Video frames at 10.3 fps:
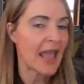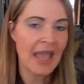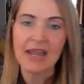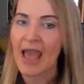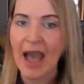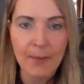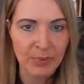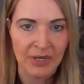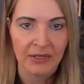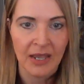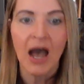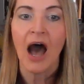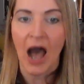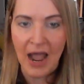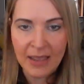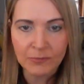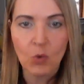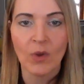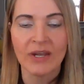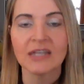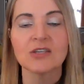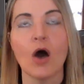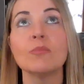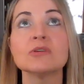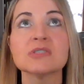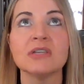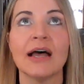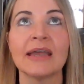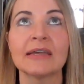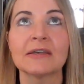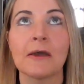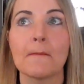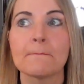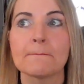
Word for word: Ain't happening. I am going, it's almost like,